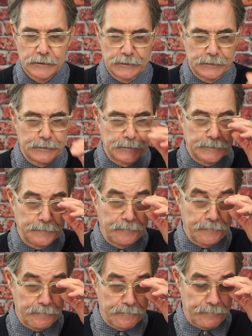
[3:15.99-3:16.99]

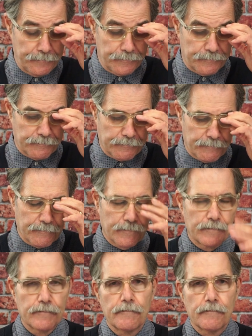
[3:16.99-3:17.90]
[no speech]